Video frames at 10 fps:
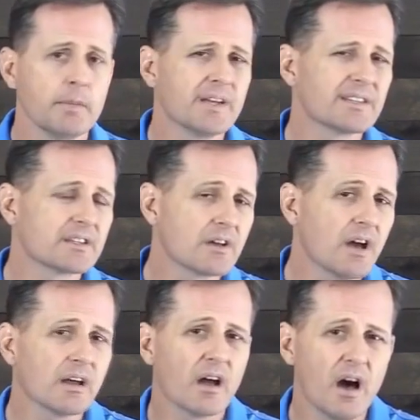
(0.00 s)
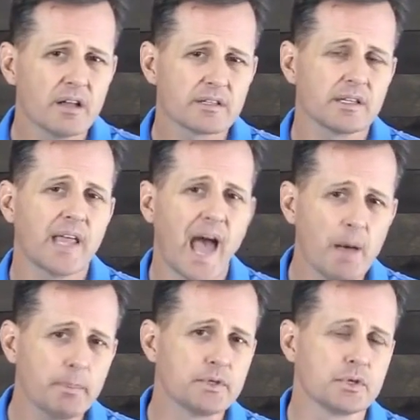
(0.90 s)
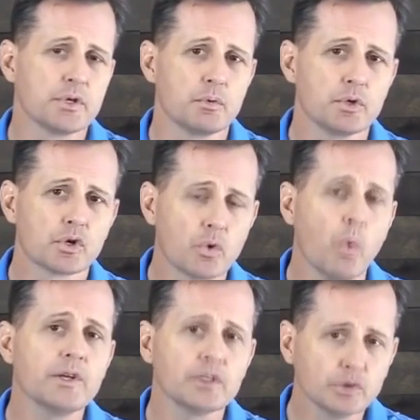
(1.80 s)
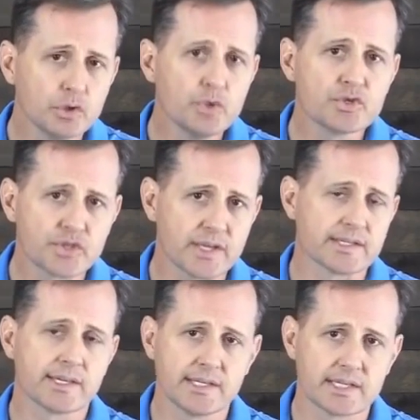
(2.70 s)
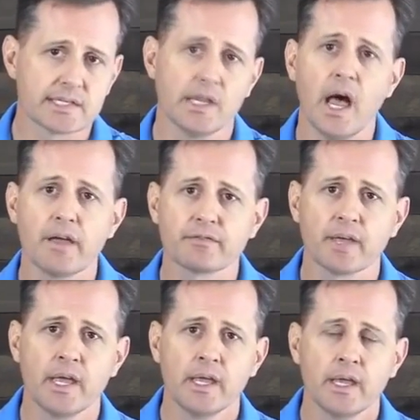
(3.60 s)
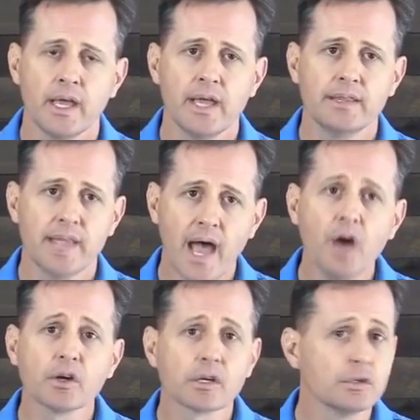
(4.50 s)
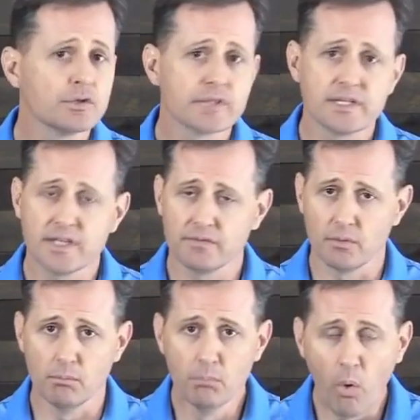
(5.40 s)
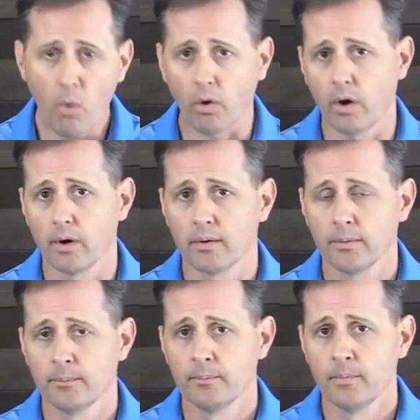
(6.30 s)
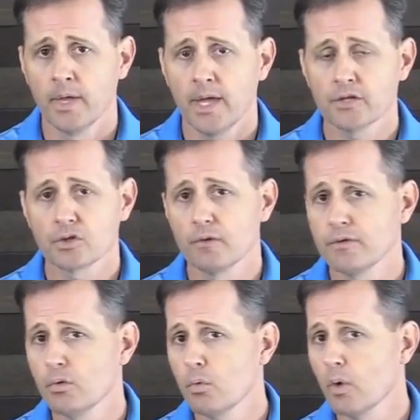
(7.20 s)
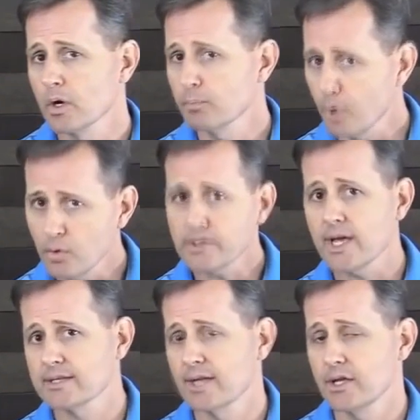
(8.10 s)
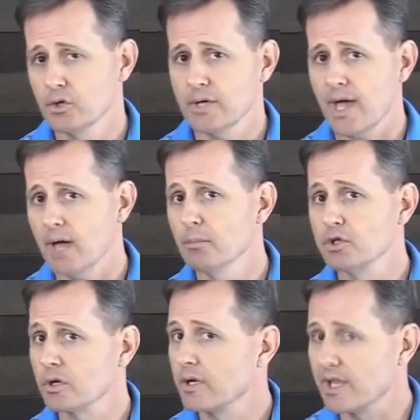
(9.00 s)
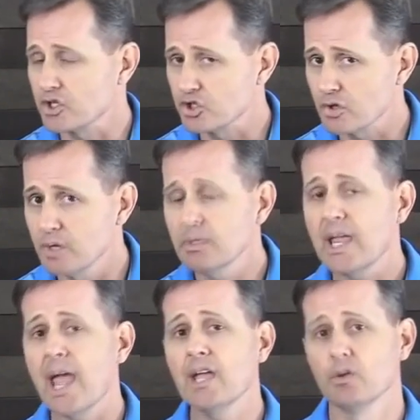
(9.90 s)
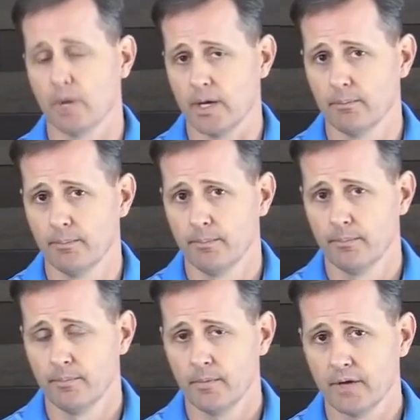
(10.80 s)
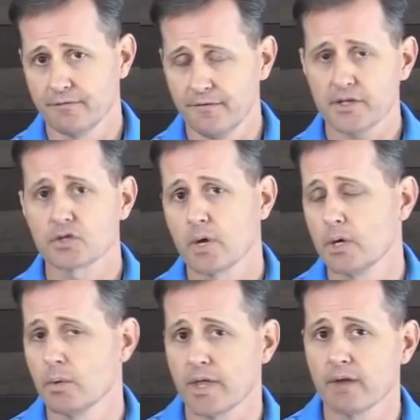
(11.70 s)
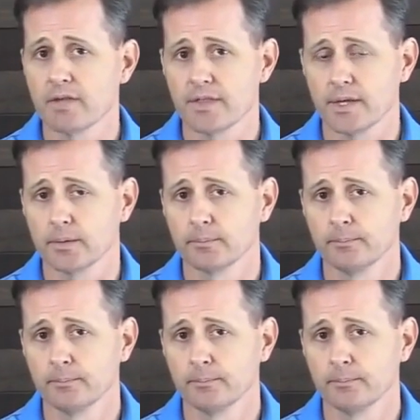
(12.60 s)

Because it's going to constantly happen to you. You're going to lose things in this life. And now you're going to lose things even more. And so if you want to protest that, you can, but you're going to get extremely angry and frustrated with everything.